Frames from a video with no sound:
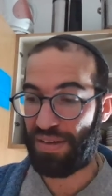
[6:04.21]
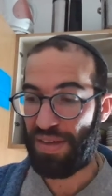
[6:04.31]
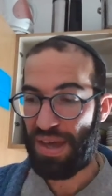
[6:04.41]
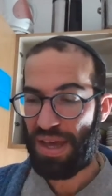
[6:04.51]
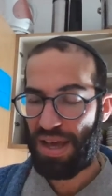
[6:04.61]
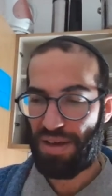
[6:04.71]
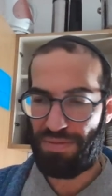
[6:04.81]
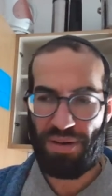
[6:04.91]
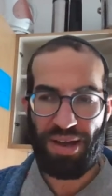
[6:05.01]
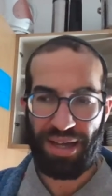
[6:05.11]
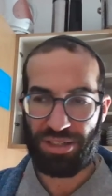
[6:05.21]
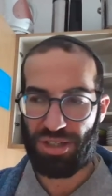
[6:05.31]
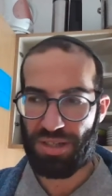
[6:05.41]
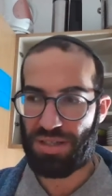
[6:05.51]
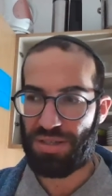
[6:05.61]
uh, a very
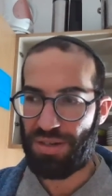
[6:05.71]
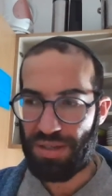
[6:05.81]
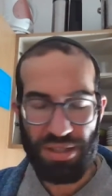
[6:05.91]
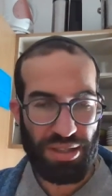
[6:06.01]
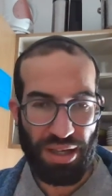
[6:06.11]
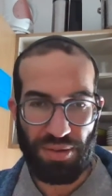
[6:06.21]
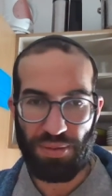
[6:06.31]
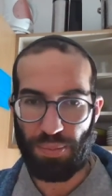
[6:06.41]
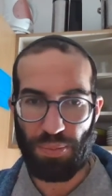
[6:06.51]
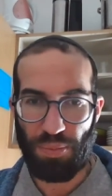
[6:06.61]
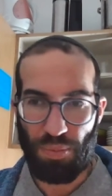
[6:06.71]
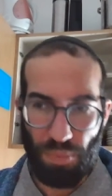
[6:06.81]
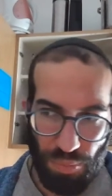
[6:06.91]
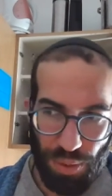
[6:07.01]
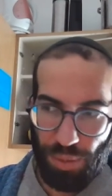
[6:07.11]
ancient source, and
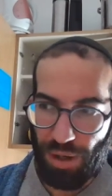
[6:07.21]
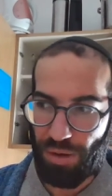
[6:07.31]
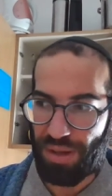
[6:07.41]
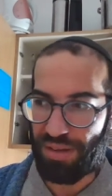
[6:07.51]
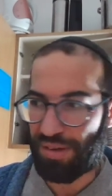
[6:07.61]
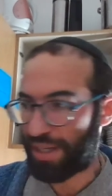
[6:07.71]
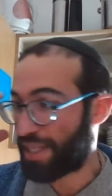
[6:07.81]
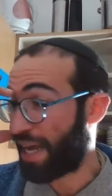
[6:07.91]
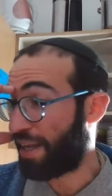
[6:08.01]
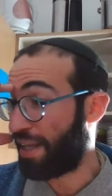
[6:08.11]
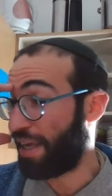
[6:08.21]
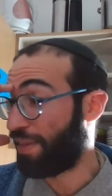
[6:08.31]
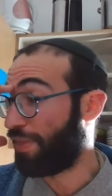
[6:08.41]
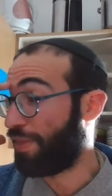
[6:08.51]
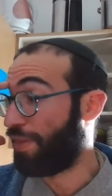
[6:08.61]
we won't go into exactly
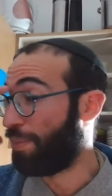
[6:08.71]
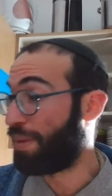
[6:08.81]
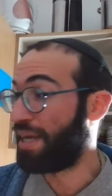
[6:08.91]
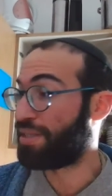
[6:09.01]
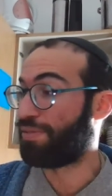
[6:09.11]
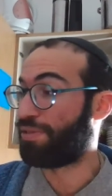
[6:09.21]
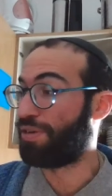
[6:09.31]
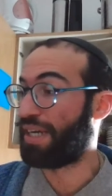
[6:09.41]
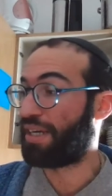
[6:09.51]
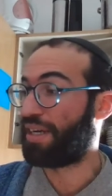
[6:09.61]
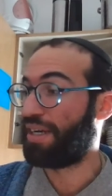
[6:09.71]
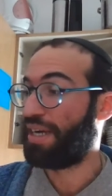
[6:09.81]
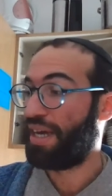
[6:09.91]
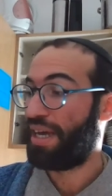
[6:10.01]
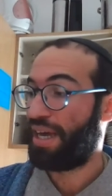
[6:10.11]
the place of Greek
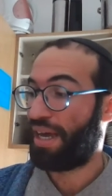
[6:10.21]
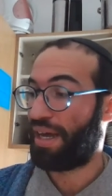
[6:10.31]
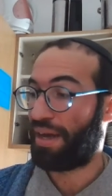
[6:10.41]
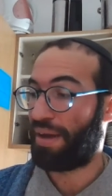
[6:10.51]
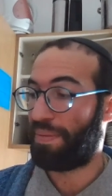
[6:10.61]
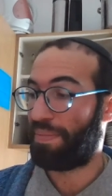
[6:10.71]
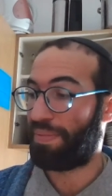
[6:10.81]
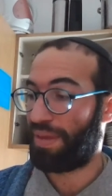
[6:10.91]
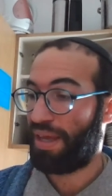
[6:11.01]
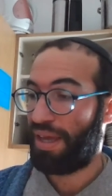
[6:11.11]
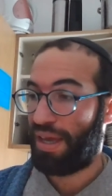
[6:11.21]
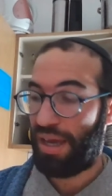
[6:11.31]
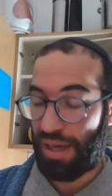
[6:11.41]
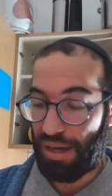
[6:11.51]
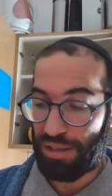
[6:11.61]
um,
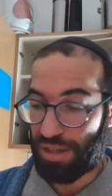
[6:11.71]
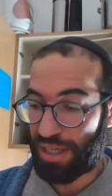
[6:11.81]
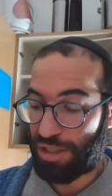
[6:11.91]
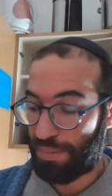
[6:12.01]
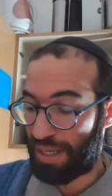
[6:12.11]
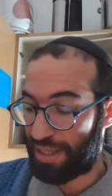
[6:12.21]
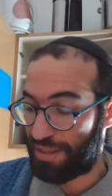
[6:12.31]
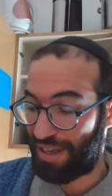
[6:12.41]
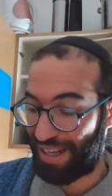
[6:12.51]
in our tradition, but it's